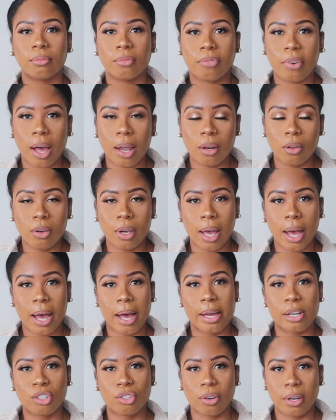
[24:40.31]
follow
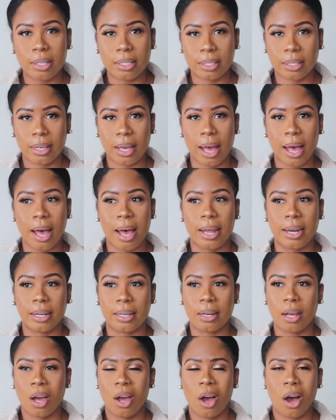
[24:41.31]
God, trust God, and